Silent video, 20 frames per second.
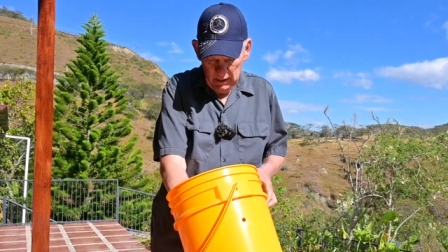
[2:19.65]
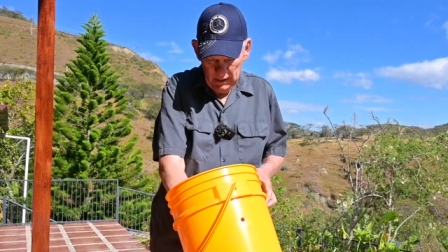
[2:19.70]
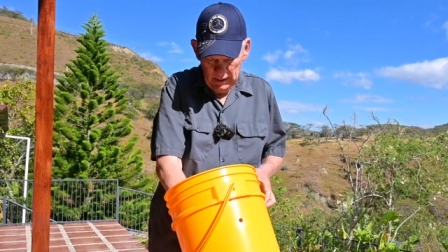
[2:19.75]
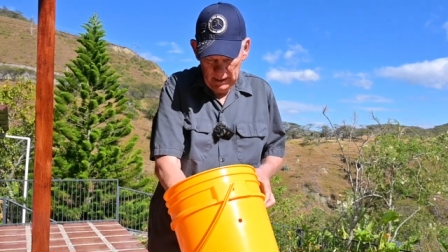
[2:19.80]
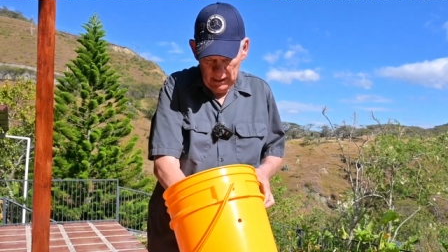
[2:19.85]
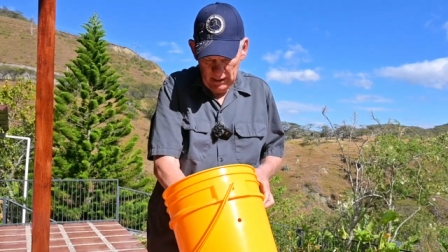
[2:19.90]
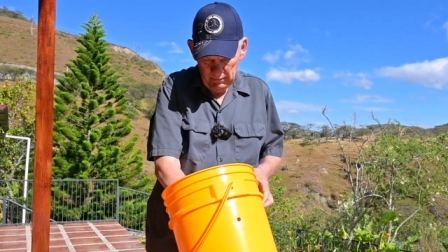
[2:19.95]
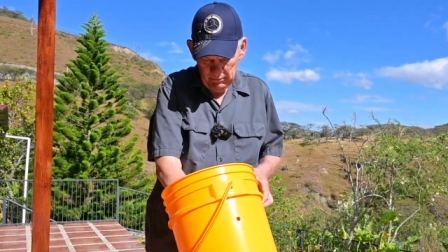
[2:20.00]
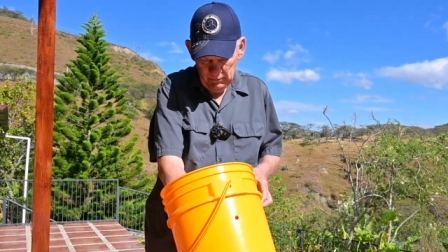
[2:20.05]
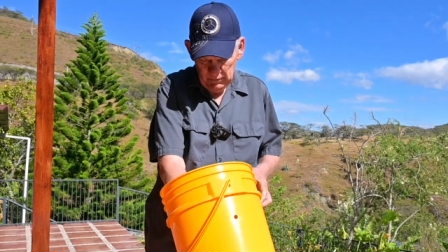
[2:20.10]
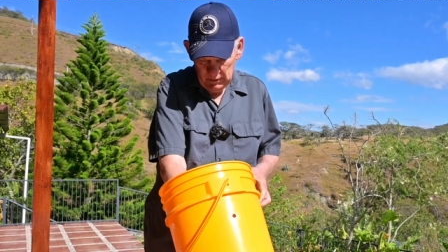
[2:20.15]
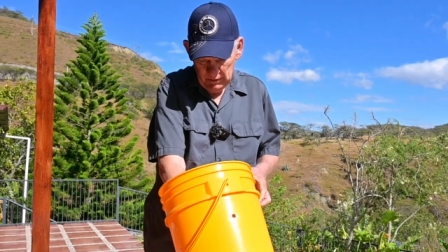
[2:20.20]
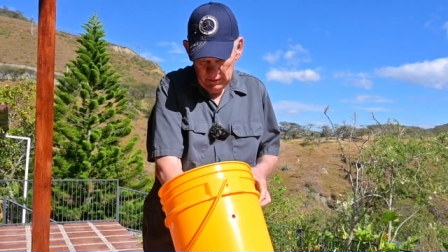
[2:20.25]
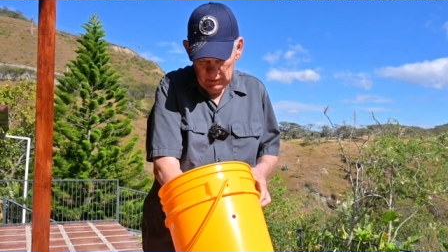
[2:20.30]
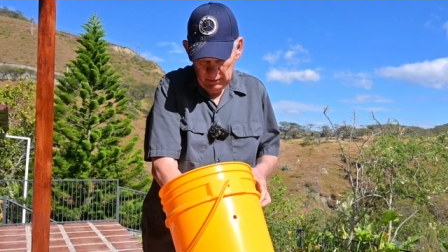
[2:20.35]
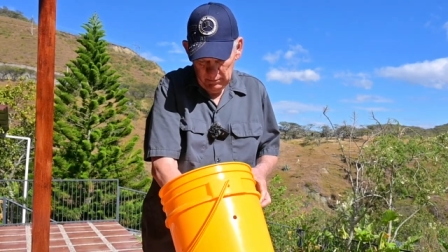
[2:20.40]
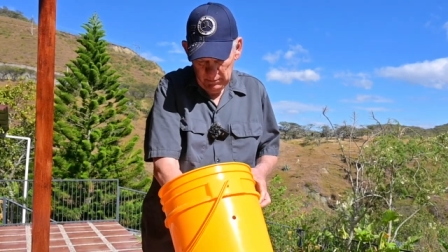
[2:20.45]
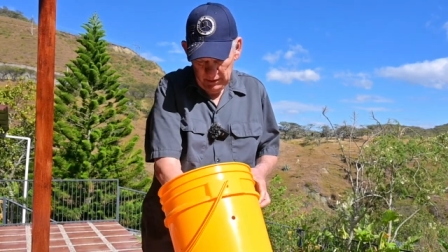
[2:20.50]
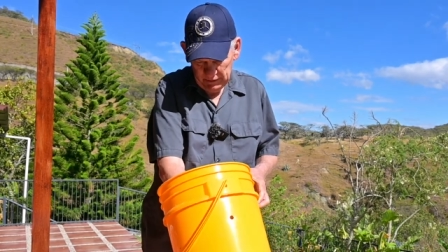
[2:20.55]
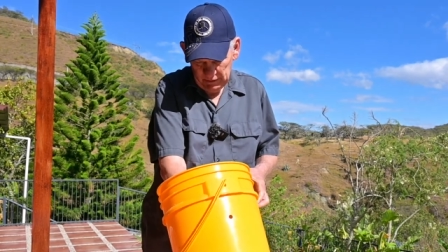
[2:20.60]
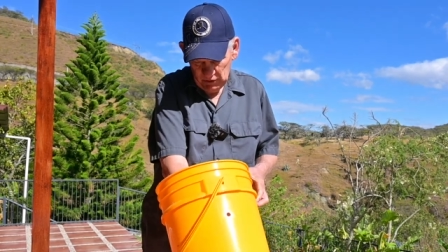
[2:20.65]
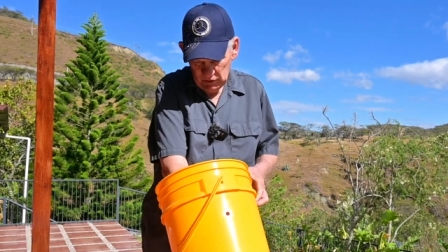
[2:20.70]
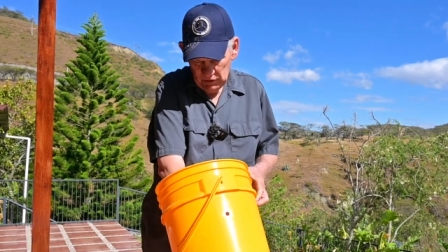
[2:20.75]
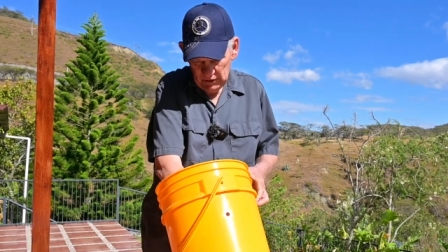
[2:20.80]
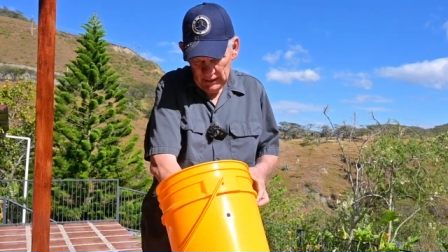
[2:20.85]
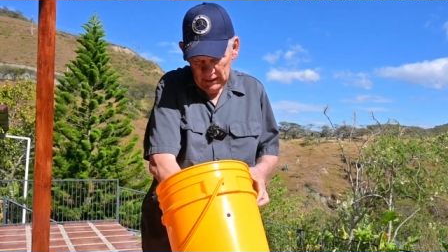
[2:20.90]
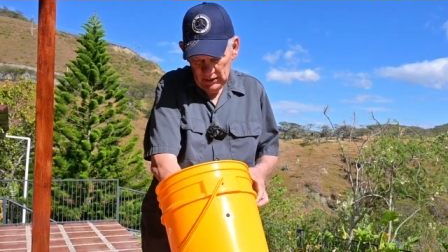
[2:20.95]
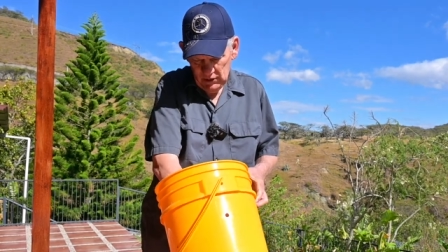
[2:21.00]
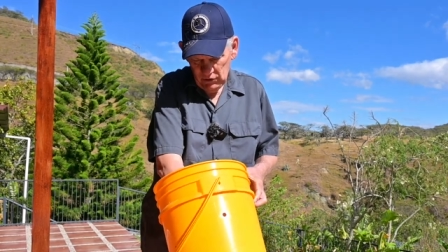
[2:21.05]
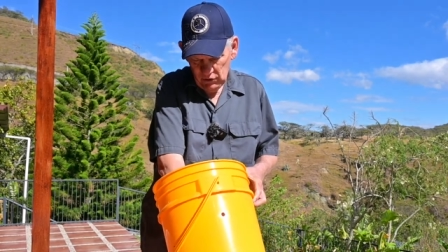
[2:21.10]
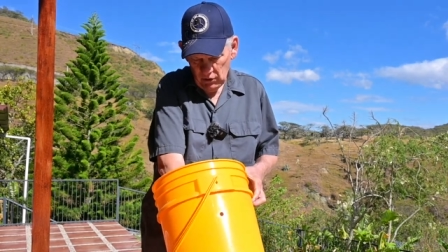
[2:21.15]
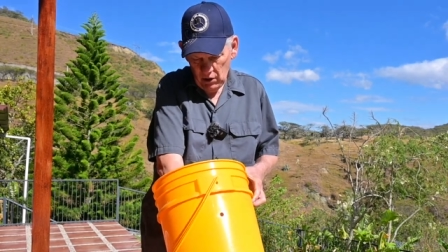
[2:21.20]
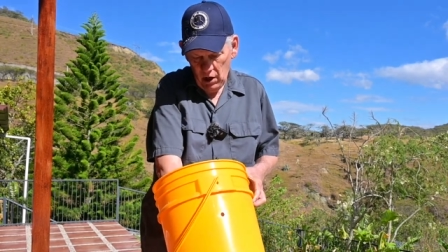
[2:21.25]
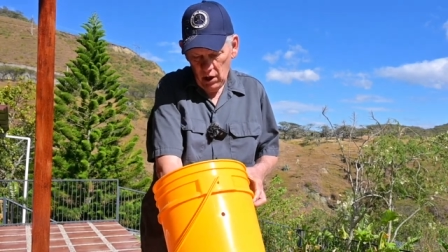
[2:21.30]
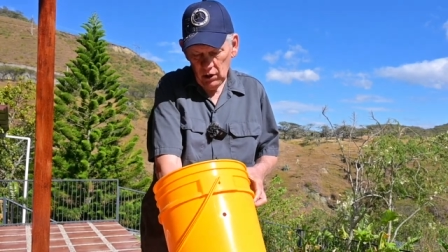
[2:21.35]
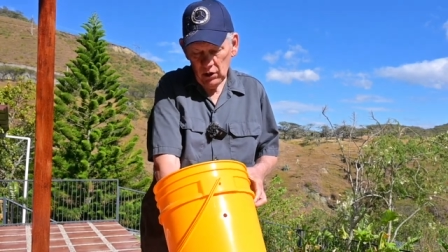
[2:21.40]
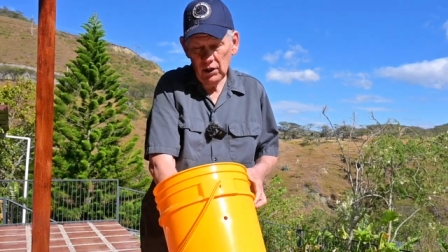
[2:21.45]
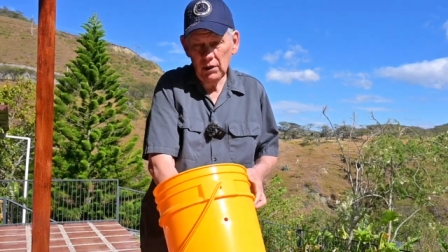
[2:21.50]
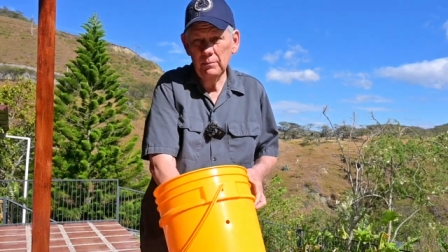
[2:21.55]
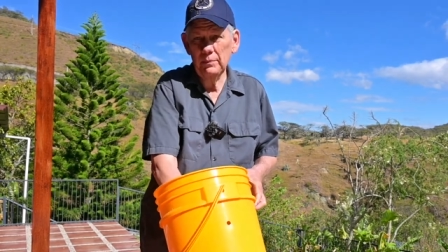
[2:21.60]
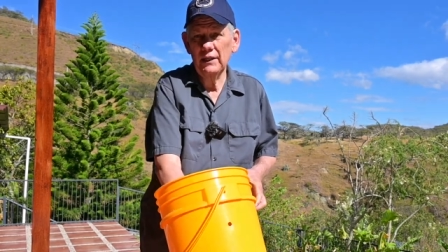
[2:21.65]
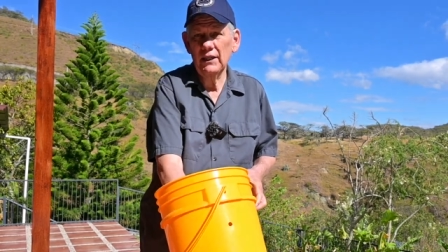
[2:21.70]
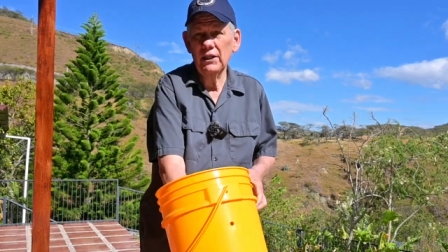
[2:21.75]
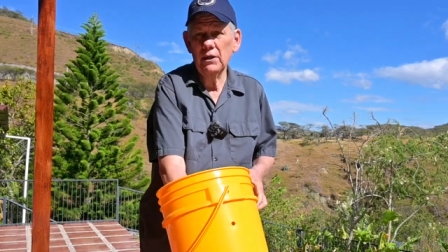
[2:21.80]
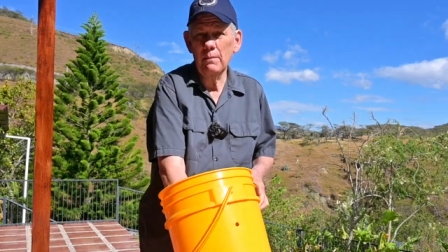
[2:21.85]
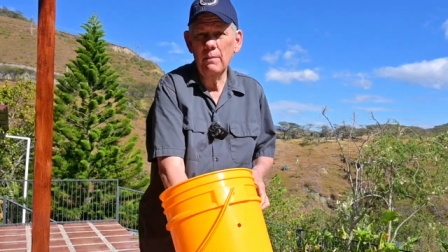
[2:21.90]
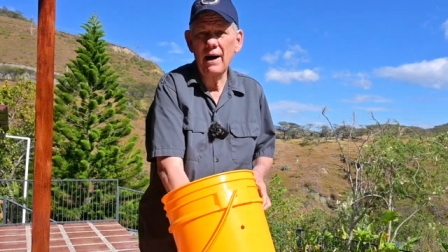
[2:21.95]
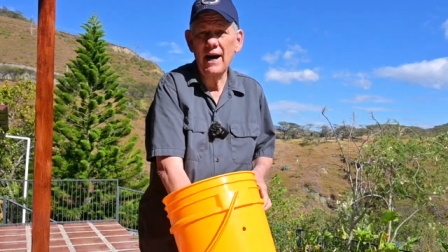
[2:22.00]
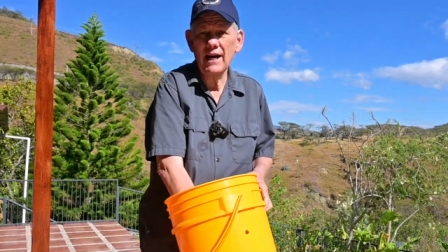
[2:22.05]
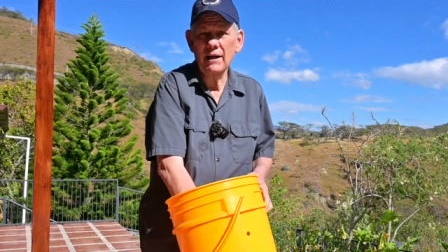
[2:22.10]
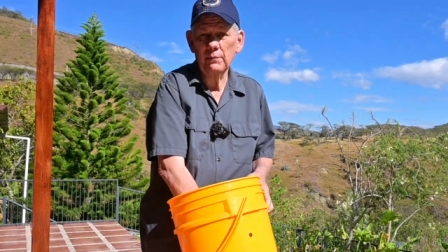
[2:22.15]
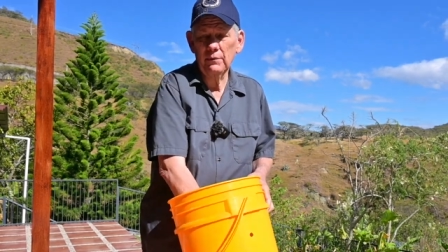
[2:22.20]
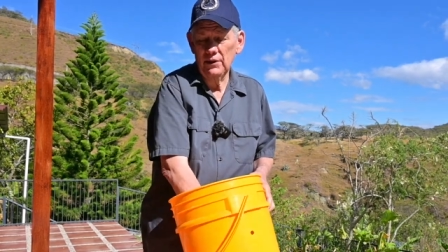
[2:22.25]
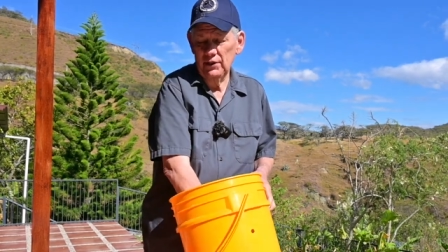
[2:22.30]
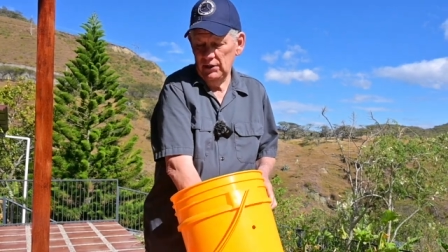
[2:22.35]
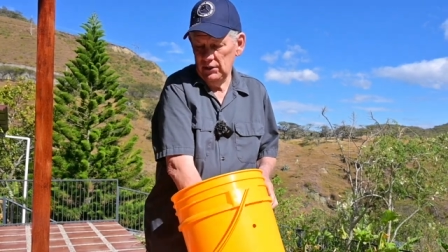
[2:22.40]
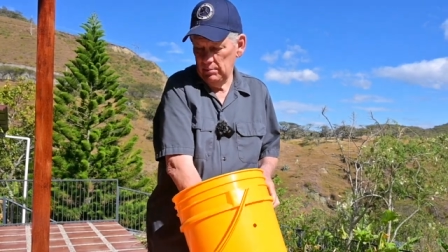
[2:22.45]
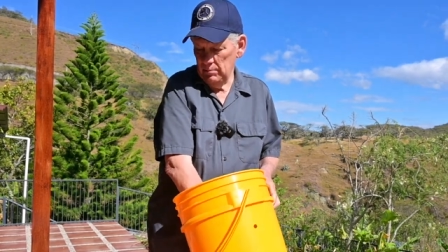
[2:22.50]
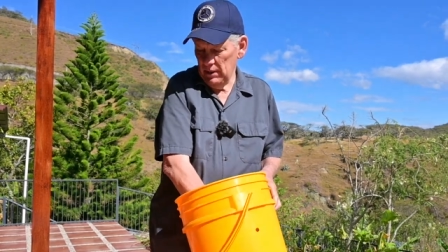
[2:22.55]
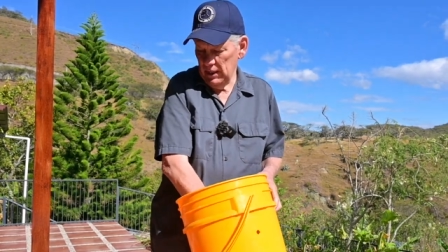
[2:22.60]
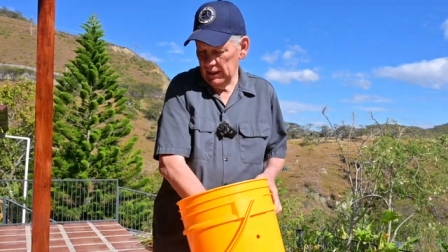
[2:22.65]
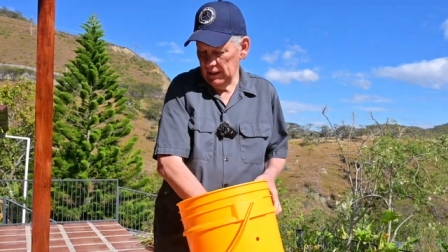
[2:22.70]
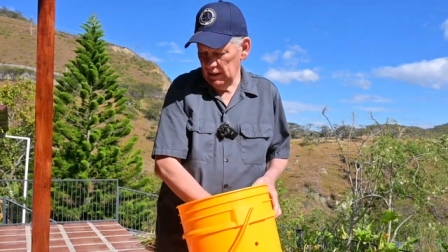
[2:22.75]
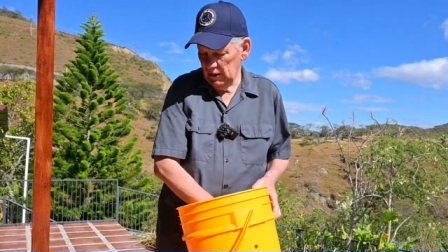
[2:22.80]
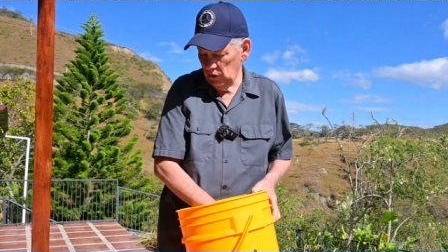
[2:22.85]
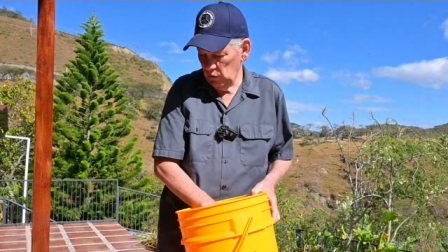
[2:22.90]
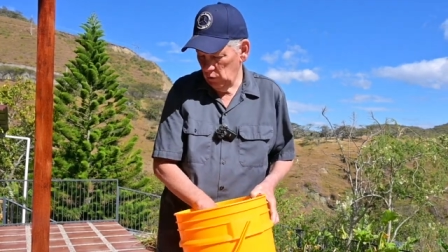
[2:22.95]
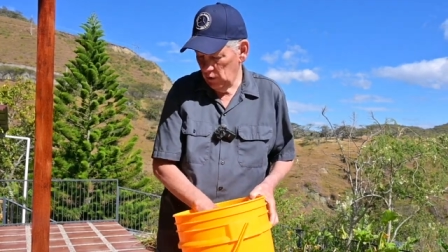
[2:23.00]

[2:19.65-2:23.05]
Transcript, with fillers: Um, but the seeds are all going to be in the bottom of this bucket as